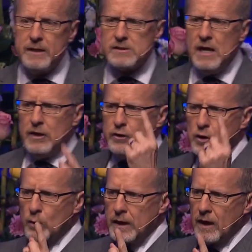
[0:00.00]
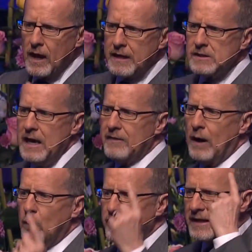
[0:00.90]
this? Do you realize
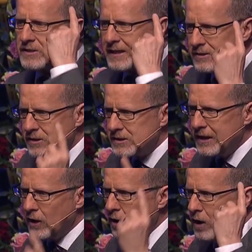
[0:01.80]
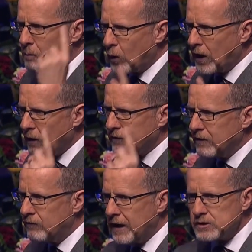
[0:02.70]
that with a sincere prayer of
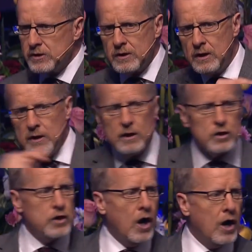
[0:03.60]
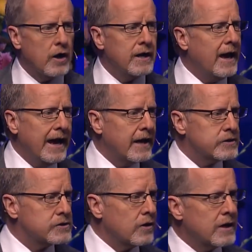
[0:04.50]
confession, gone,
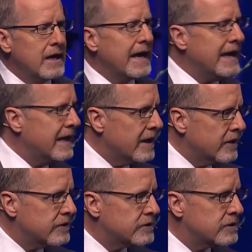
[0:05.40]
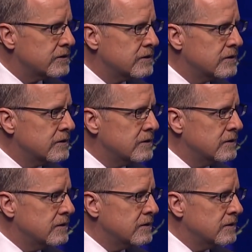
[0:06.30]
answered, end.
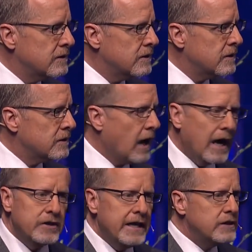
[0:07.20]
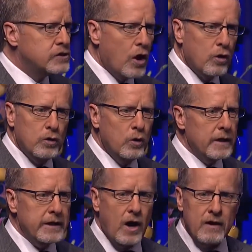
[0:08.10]
God needs no
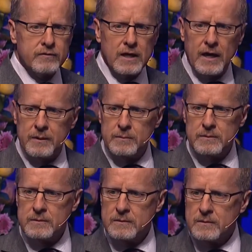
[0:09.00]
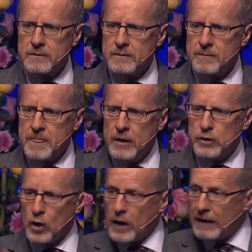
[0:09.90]
cooling off time. You
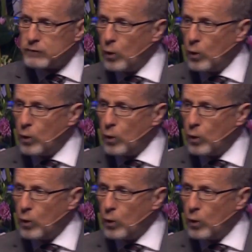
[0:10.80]
don't have to